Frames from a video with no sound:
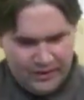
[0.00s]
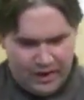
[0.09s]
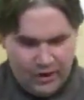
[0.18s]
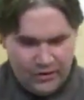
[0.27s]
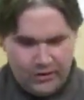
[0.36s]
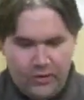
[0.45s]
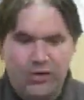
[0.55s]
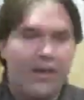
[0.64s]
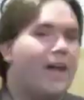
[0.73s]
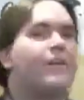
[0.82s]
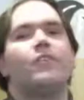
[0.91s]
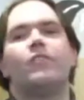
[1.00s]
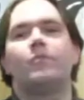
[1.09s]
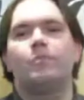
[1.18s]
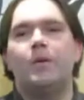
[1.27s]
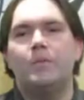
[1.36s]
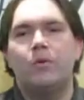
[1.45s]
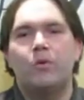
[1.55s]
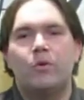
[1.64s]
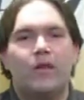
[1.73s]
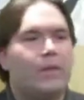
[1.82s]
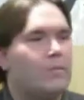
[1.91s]
Are there a lot of people who
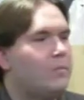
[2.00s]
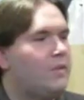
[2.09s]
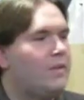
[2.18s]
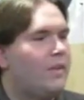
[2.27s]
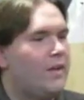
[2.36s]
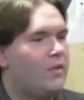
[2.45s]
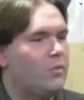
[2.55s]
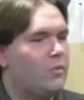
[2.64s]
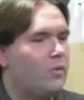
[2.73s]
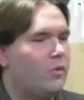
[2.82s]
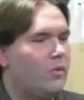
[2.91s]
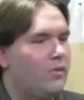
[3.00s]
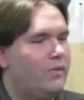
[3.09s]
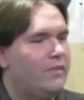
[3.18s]
claim to be the light of the world?